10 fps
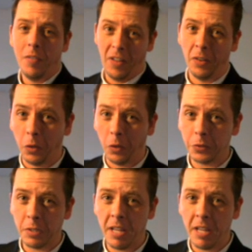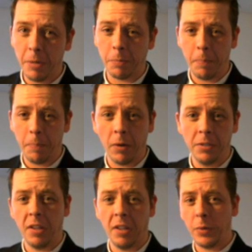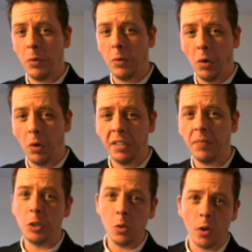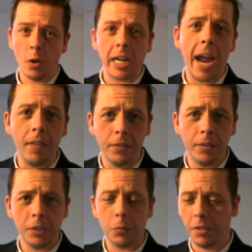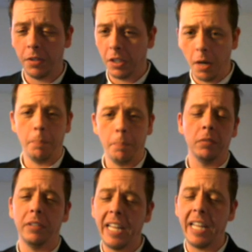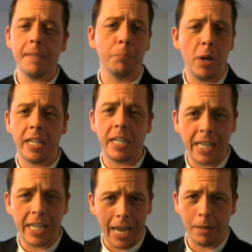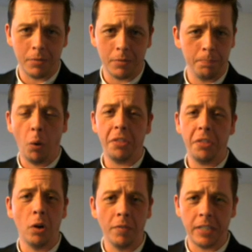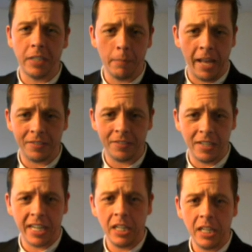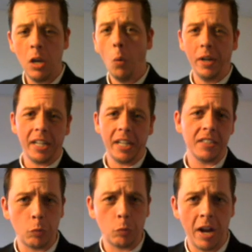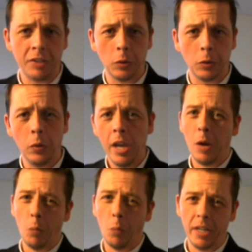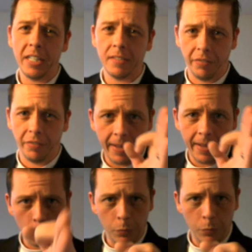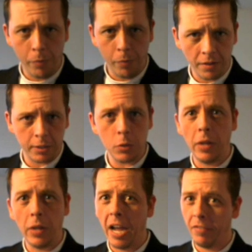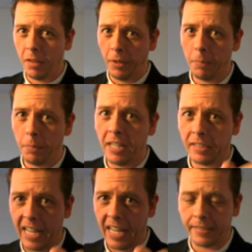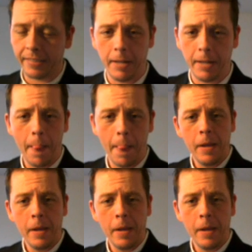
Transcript: followed closely by the Pittsburgh Penguins at 3 and 1, the New York Islanders with a couple late-breaking games, both in overtime last night, one against Toronto and one against the Flames, which we brought to you live on the Penalty Box last night.